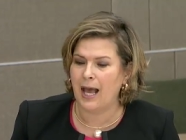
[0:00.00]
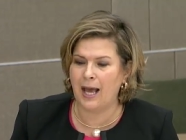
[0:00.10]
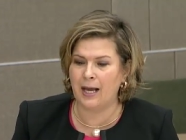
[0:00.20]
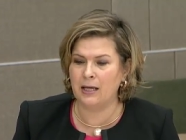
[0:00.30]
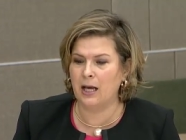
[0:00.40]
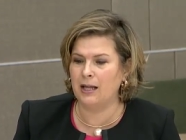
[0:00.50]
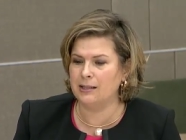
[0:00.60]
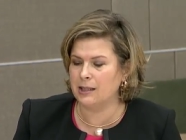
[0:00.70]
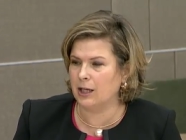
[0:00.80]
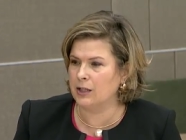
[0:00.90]
And
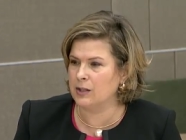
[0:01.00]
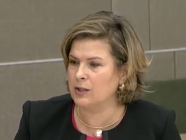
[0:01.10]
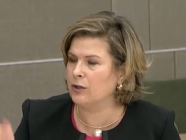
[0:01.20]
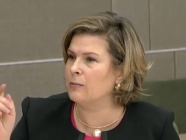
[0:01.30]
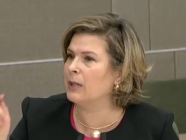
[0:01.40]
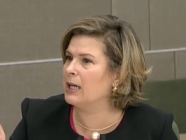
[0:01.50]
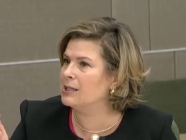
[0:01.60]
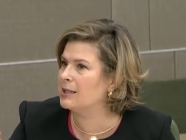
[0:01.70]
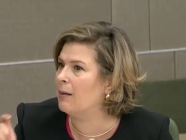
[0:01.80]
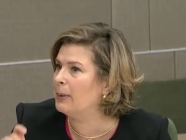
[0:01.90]
it's a concern
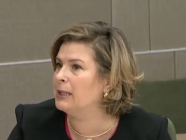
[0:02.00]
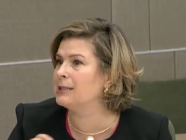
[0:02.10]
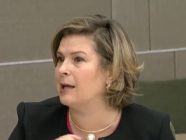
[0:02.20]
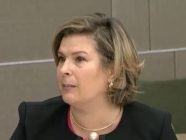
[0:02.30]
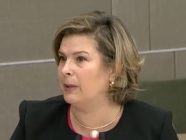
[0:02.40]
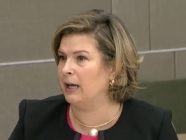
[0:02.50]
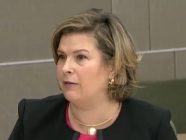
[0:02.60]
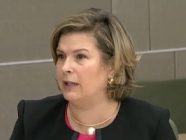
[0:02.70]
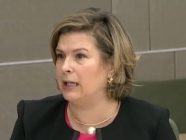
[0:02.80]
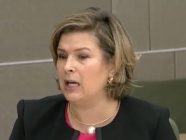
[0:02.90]
because companies like
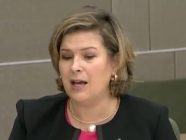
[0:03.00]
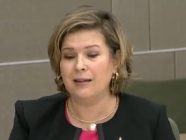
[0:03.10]
Benevity,